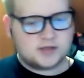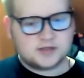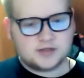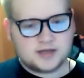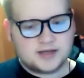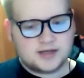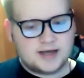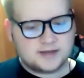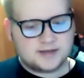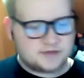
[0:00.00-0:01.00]
So like it
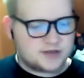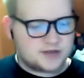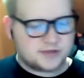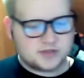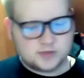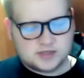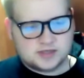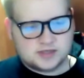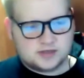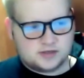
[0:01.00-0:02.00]
had like veterans with
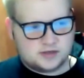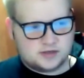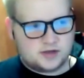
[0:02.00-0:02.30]
this,